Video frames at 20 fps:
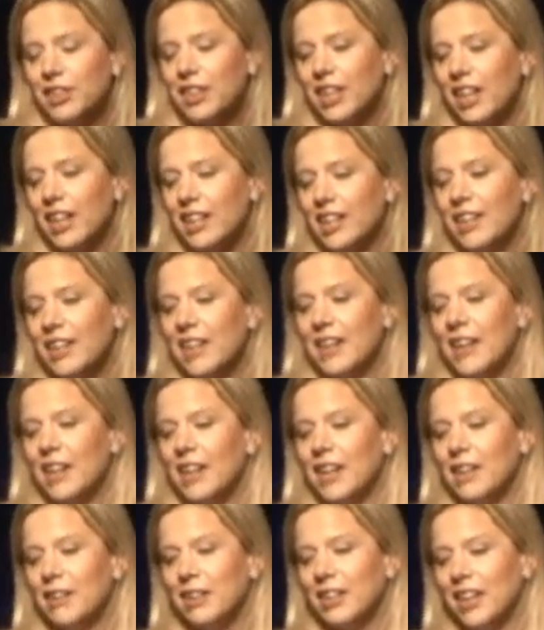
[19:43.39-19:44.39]
that
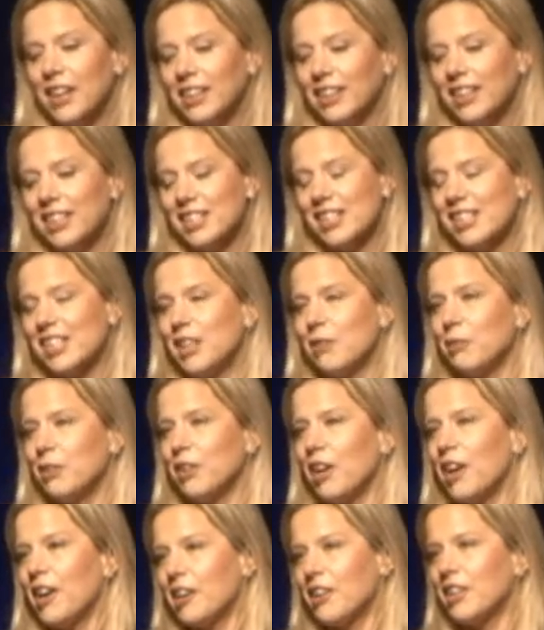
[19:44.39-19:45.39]
I like to say
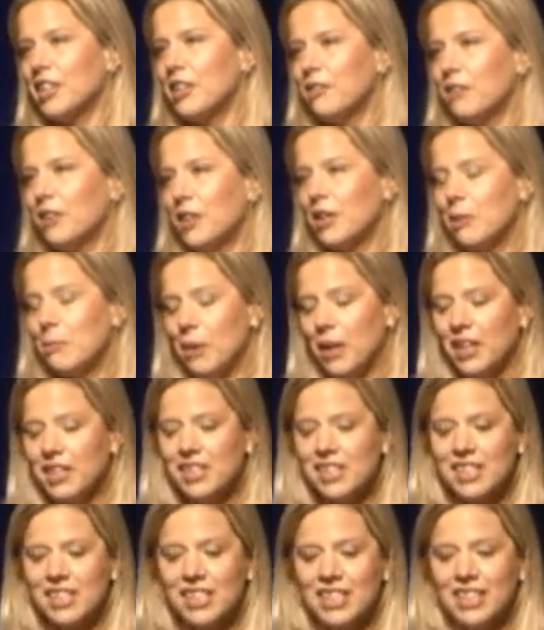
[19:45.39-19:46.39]
we're hiring the very
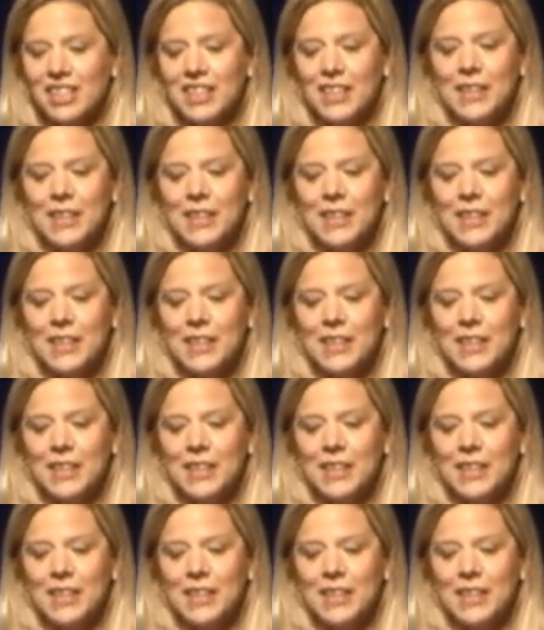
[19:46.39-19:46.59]
best.